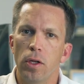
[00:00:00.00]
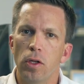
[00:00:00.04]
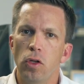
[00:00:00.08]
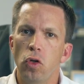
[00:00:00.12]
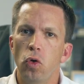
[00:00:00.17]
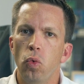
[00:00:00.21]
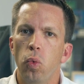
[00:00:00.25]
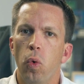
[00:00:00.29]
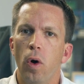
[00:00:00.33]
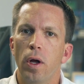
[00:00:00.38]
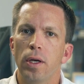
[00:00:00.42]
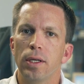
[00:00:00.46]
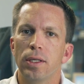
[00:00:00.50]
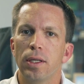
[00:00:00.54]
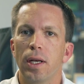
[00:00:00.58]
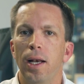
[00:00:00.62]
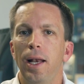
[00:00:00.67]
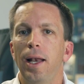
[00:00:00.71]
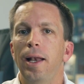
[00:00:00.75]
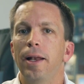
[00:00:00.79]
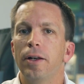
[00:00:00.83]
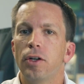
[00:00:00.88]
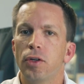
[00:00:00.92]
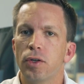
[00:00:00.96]
You want
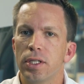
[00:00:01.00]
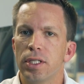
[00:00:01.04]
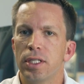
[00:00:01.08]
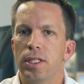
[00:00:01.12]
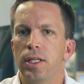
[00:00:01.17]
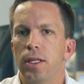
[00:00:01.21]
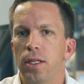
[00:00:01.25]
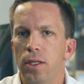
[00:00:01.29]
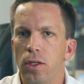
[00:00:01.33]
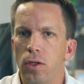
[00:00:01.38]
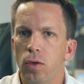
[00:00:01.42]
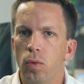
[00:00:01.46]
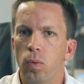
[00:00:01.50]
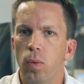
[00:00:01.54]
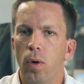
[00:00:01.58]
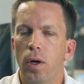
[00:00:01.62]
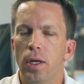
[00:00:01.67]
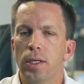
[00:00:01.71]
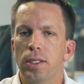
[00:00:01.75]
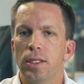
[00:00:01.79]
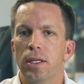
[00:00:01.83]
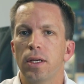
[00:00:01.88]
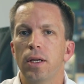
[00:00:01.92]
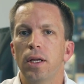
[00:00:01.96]
literacy, you
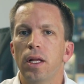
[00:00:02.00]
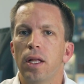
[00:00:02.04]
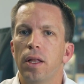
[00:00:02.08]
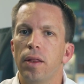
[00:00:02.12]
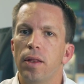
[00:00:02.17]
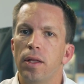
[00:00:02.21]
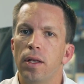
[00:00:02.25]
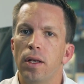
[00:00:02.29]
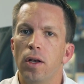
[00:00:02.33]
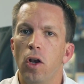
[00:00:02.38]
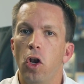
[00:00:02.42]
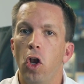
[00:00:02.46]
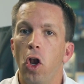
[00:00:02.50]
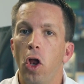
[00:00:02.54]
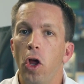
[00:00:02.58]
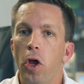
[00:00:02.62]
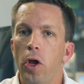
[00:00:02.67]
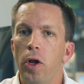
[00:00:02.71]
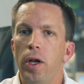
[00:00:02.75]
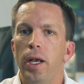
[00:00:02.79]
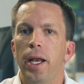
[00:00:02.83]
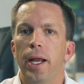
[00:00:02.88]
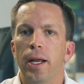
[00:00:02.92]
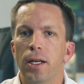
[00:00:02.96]
want
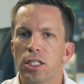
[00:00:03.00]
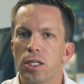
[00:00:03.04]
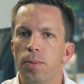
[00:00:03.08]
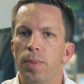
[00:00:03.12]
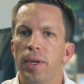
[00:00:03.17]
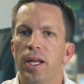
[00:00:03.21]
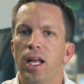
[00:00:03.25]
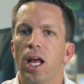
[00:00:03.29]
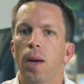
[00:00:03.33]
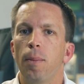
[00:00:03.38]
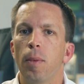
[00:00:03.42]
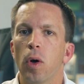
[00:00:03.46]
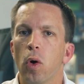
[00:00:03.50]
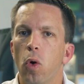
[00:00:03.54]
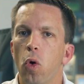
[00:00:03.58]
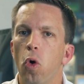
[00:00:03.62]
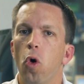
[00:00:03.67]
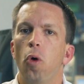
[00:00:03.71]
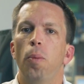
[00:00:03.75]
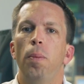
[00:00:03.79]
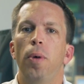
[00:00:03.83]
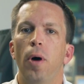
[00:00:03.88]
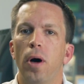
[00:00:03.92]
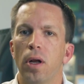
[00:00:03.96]
learning to become a
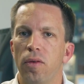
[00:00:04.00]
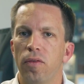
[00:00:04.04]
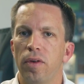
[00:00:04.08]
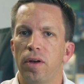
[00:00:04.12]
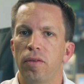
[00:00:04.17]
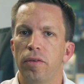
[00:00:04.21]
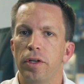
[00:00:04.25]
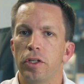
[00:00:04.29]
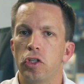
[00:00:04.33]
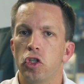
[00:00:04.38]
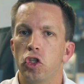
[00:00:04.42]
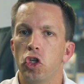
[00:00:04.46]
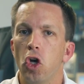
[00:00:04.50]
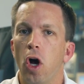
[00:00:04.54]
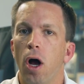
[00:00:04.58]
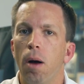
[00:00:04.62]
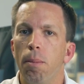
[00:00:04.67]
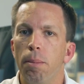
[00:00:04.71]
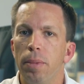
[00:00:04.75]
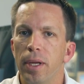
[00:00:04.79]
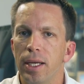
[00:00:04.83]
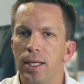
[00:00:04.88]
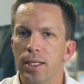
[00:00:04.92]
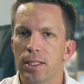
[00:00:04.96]
core part of every
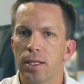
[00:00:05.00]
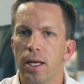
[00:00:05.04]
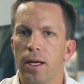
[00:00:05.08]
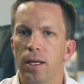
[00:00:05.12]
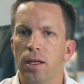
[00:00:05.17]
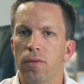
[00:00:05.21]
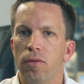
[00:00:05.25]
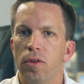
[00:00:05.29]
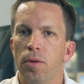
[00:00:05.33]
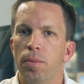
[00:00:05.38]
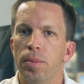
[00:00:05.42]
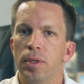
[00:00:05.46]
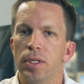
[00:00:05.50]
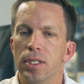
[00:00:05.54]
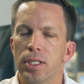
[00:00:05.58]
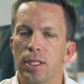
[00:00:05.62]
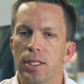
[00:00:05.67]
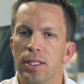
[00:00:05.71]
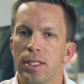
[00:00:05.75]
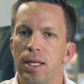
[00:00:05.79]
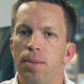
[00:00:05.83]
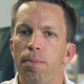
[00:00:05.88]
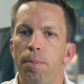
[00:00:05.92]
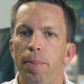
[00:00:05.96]
job inside of the
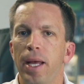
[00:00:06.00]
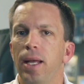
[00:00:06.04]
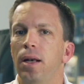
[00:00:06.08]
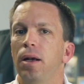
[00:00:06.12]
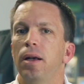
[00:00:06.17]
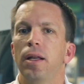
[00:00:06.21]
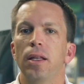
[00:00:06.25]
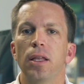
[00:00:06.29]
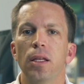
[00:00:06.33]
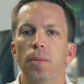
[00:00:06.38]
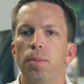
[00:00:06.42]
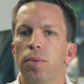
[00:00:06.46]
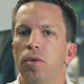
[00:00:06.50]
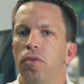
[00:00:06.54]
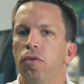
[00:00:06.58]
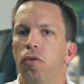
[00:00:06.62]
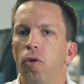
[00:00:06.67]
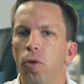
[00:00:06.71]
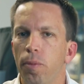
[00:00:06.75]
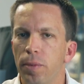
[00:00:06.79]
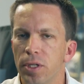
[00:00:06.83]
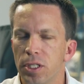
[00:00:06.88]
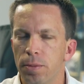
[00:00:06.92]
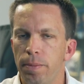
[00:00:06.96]
business, embedded in the
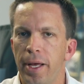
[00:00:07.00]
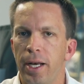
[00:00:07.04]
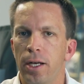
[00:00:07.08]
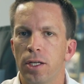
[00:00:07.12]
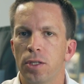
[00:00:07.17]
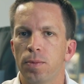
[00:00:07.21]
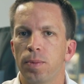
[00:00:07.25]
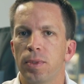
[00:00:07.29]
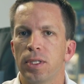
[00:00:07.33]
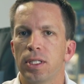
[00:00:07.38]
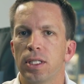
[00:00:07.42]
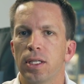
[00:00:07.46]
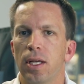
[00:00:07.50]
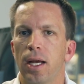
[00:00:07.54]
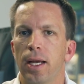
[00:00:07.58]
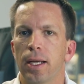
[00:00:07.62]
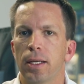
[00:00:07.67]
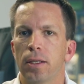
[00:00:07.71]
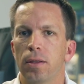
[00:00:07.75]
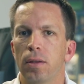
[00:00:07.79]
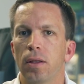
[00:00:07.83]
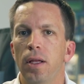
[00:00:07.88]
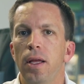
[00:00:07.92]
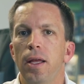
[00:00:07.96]
performance management
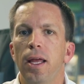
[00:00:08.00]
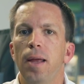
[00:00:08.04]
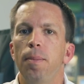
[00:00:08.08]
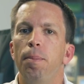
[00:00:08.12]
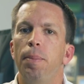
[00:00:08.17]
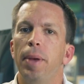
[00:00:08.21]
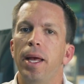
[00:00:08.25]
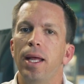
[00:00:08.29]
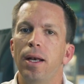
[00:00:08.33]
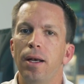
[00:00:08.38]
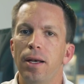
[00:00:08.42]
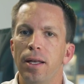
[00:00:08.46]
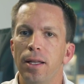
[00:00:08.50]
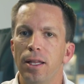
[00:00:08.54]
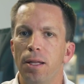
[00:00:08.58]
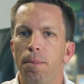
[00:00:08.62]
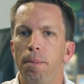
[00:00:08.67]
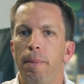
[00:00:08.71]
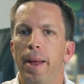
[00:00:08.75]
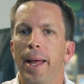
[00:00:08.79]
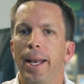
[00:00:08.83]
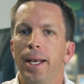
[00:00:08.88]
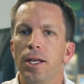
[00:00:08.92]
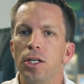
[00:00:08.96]
cycle, embedded in the
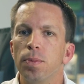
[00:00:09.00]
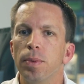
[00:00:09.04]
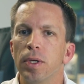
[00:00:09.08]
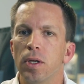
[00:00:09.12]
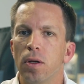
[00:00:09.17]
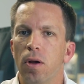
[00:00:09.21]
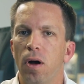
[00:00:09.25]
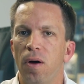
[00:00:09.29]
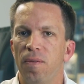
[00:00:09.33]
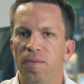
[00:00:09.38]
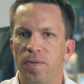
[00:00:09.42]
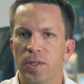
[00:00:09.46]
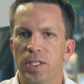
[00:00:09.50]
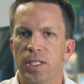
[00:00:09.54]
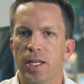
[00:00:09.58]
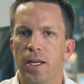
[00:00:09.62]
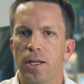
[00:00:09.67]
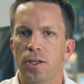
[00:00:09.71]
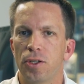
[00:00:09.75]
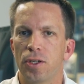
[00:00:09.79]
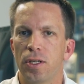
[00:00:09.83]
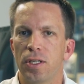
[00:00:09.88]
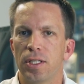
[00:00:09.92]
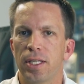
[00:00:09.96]
management
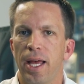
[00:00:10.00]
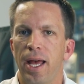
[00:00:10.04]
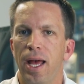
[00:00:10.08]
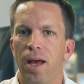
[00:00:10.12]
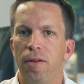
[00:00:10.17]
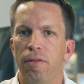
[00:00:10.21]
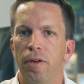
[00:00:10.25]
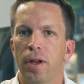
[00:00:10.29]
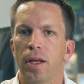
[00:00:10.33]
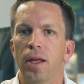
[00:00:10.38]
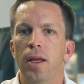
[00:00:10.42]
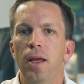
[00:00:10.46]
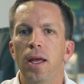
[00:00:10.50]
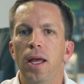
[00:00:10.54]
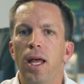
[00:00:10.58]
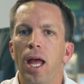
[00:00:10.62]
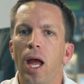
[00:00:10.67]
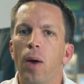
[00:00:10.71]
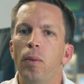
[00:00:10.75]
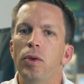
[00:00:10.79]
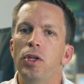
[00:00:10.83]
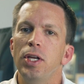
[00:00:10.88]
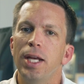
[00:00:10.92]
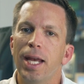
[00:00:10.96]
conversations they're having.
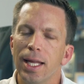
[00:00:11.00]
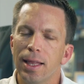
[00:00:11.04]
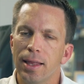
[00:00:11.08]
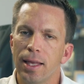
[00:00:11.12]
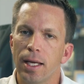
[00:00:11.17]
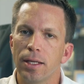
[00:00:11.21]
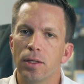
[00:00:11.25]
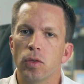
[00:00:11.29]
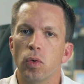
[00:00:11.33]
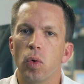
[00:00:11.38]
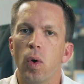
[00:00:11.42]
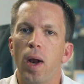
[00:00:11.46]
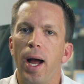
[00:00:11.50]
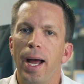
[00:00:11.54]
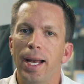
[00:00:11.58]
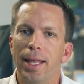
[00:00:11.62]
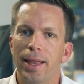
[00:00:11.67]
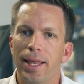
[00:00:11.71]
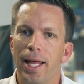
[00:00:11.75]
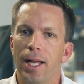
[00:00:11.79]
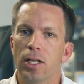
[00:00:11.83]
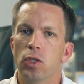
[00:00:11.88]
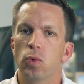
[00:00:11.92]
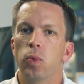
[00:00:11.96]
And when you get that right,
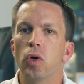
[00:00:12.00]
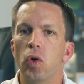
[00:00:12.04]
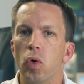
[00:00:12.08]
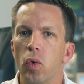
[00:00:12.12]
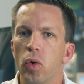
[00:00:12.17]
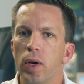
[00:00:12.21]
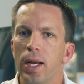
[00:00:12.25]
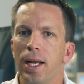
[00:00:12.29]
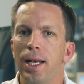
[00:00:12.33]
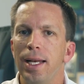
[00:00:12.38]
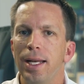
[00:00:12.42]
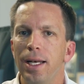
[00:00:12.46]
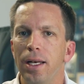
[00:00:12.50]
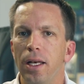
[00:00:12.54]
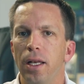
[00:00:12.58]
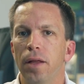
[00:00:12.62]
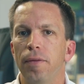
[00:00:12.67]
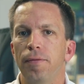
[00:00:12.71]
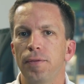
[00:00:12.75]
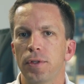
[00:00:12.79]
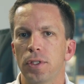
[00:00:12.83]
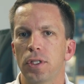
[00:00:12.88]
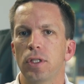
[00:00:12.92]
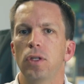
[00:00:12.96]
that's what really
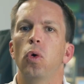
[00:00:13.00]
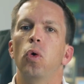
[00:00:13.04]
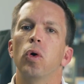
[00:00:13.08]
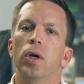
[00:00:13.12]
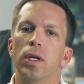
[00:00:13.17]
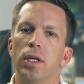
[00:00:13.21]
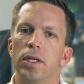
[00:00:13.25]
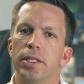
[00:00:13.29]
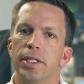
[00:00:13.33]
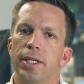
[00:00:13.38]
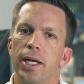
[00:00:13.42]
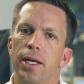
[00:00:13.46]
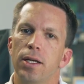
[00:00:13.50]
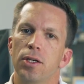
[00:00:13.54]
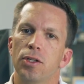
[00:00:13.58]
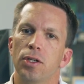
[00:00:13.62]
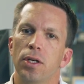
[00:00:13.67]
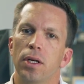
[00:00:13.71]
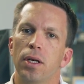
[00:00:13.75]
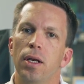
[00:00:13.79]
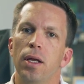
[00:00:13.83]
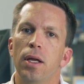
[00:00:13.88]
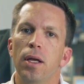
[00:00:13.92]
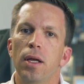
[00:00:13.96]
lifts the organization.